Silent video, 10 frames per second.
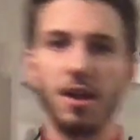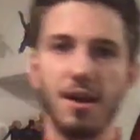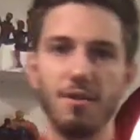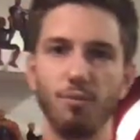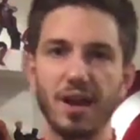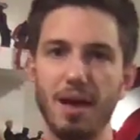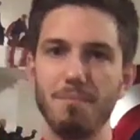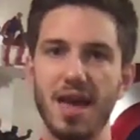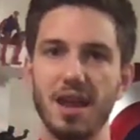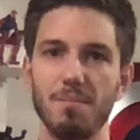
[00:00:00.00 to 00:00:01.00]
of when I
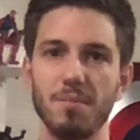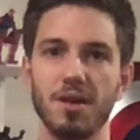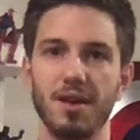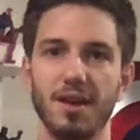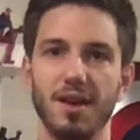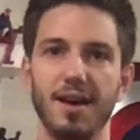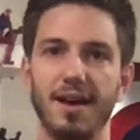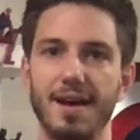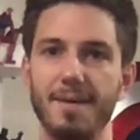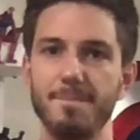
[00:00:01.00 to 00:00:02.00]
met him.
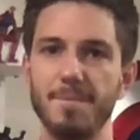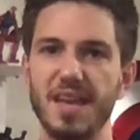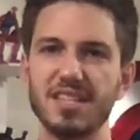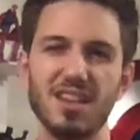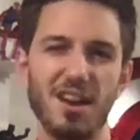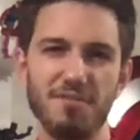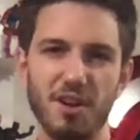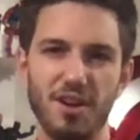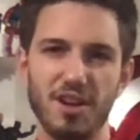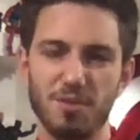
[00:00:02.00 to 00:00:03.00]
It's not a
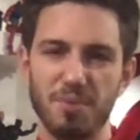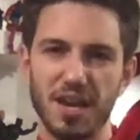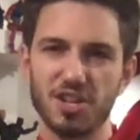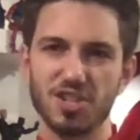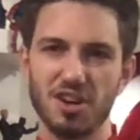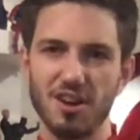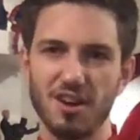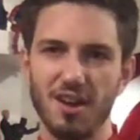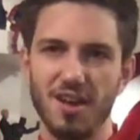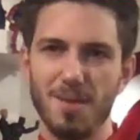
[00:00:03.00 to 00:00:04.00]
very good
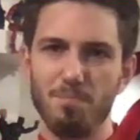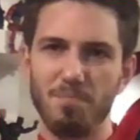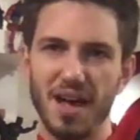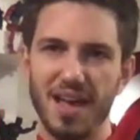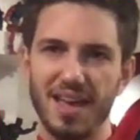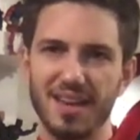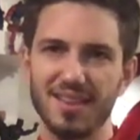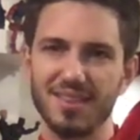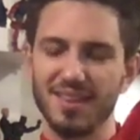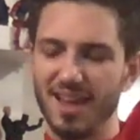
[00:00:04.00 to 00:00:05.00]
picture, but
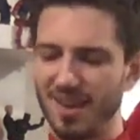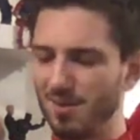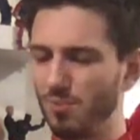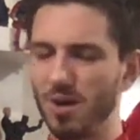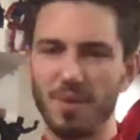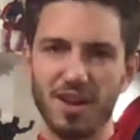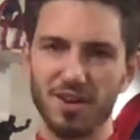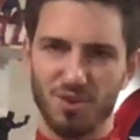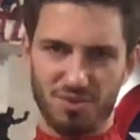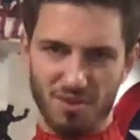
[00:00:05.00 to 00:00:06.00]
what am I going
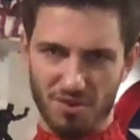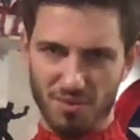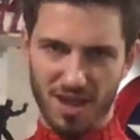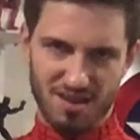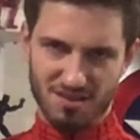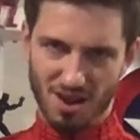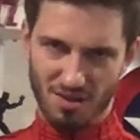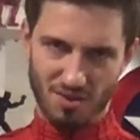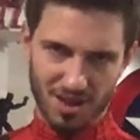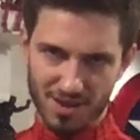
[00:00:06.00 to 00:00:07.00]
to do? Throw it away?
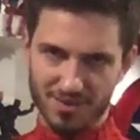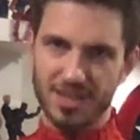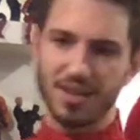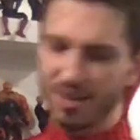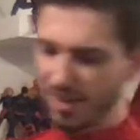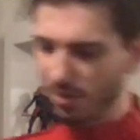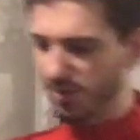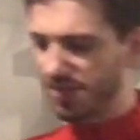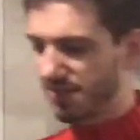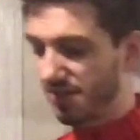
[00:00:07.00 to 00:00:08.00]
No, I love it. It
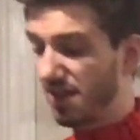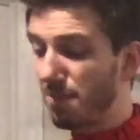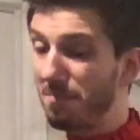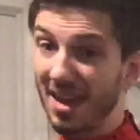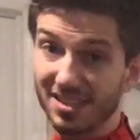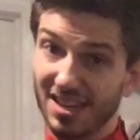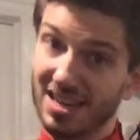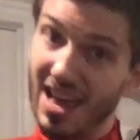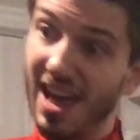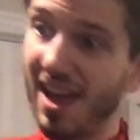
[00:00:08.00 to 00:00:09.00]
was an amazing
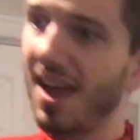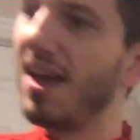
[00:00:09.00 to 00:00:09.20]
day.